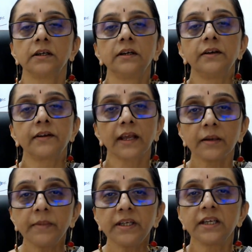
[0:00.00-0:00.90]

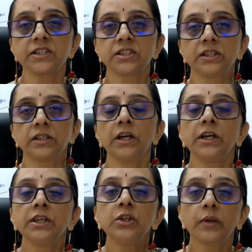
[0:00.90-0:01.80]
recommendation
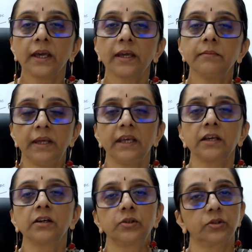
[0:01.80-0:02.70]
you can make
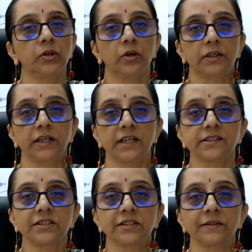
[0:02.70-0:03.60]
to the
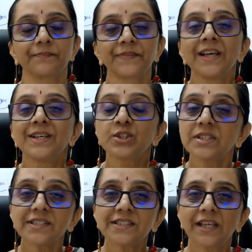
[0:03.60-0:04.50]
organization. So just
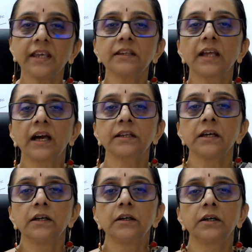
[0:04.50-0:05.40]
saying that
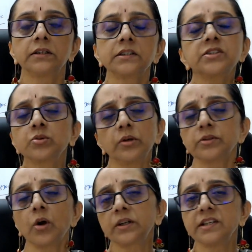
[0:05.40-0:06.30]
the
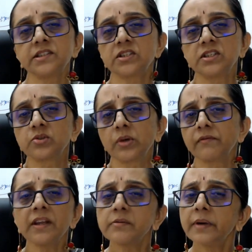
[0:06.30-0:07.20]
organization is doing very
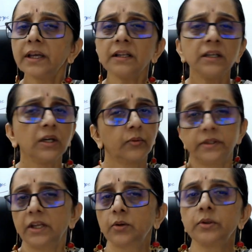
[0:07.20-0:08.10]
well, but they
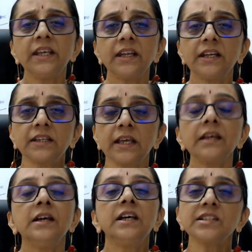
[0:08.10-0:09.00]
don't need anything,
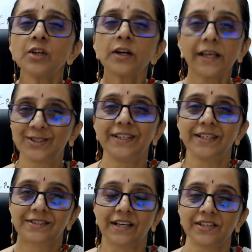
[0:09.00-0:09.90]
is not actually a
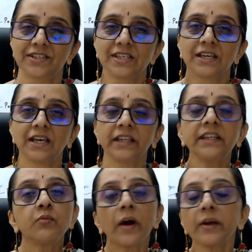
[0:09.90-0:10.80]
strategy. Then
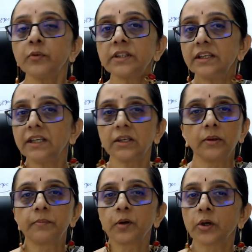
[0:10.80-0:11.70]
why would they need to
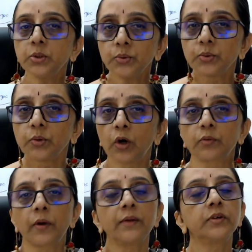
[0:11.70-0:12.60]
employ you, or why
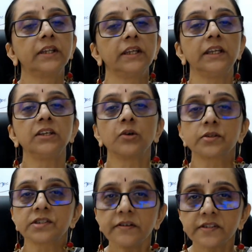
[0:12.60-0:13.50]
would they need your
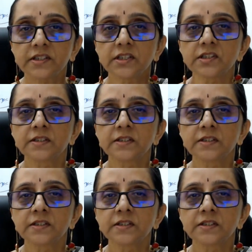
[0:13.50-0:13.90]
services?